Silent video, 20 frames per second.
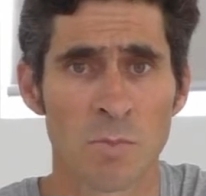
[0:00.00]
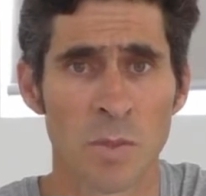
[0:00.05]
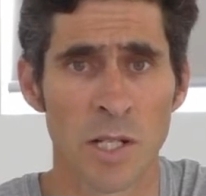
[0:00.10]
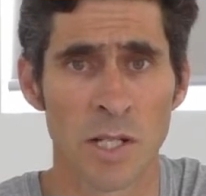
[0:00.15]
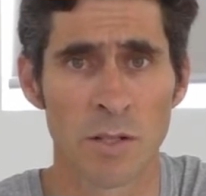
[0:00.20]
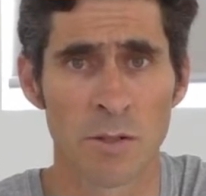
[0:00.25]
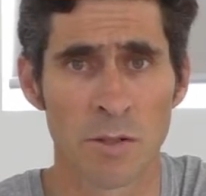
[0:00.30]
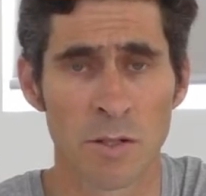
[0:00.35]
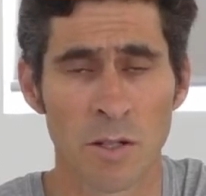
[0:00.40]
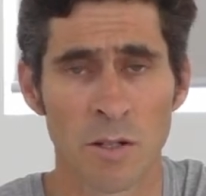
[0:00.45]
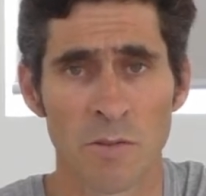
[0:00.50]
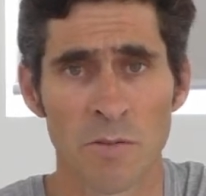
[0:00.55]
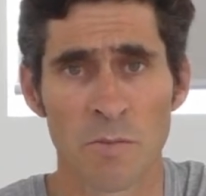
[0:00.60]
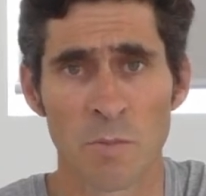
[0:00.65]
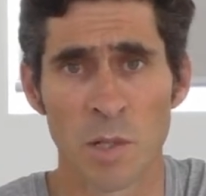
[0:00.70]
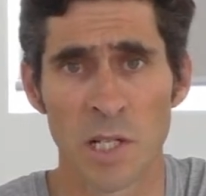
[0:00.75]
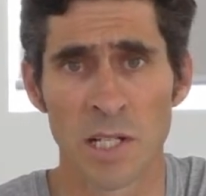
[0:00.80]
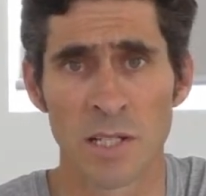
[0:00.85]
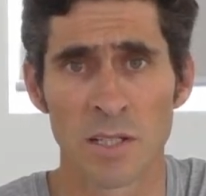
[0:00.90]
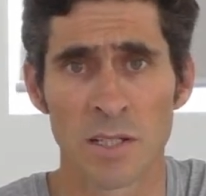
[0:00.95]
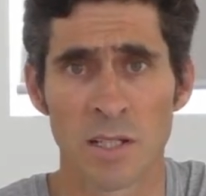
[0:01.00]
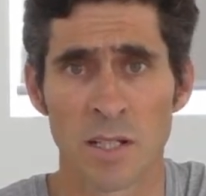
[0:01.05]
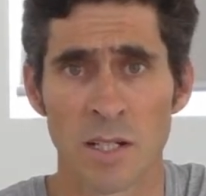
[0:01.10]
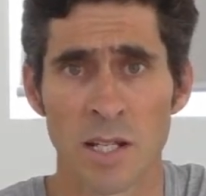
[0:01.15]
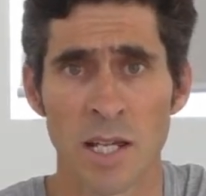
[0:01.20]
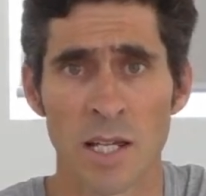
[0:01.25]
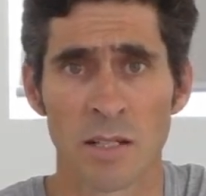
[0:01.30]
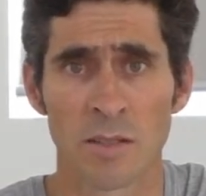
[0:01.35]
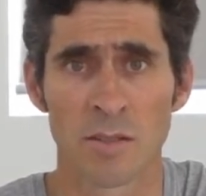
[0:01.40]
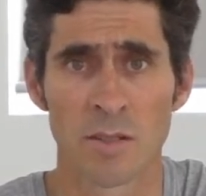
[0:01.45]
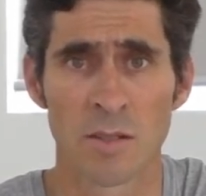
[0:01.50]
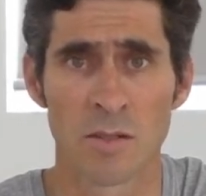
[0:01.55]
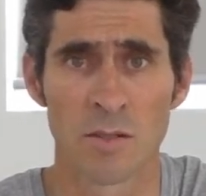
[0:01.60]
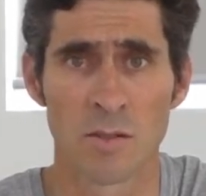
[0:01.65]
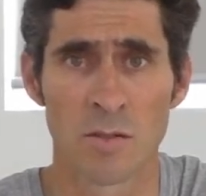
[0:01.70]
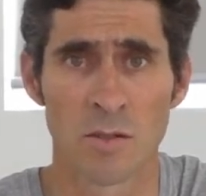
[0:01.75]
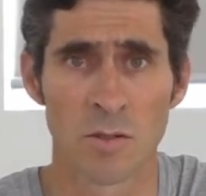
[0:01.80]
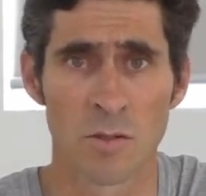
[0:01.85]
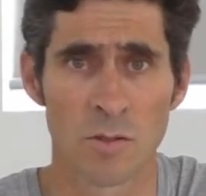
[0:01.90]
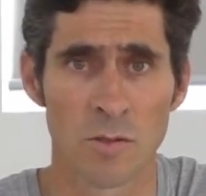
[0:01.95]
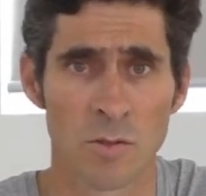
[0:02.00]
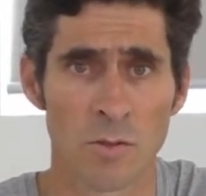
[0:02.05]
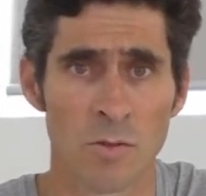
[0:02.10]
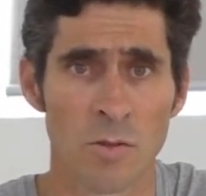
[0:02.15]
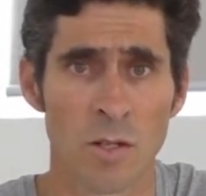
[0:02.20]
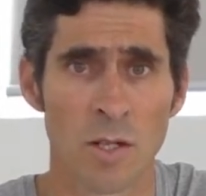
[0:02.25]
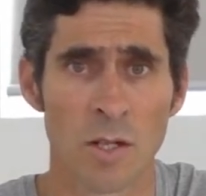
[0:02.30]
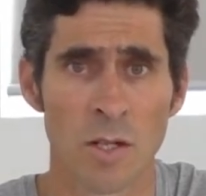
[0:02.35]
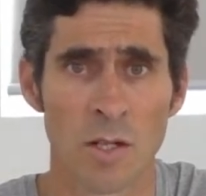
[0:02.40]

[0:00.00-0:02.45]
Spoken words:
better off being connected to